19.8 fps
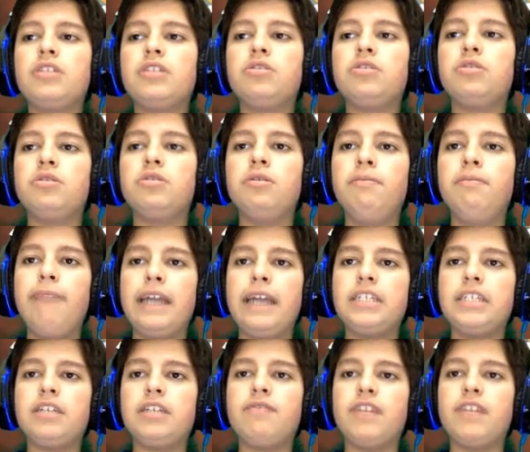to
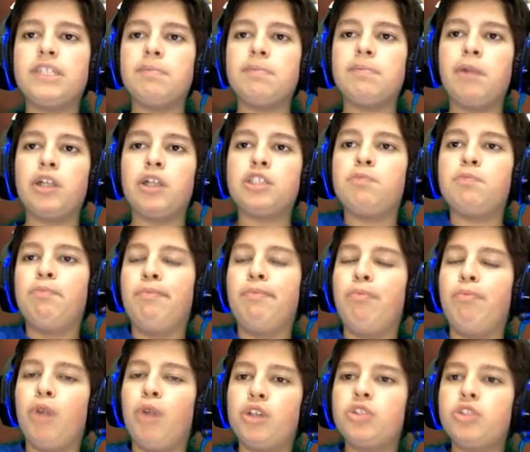Magic Fest Plus
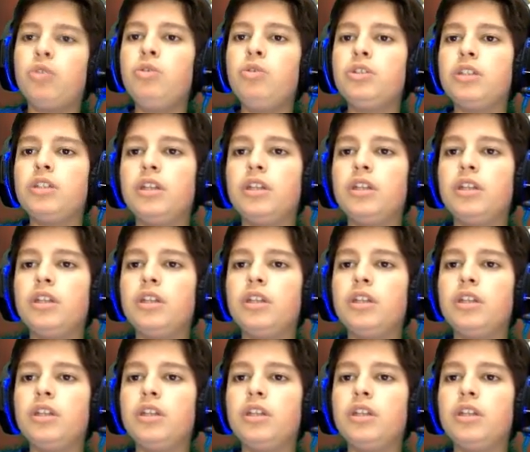Brussels,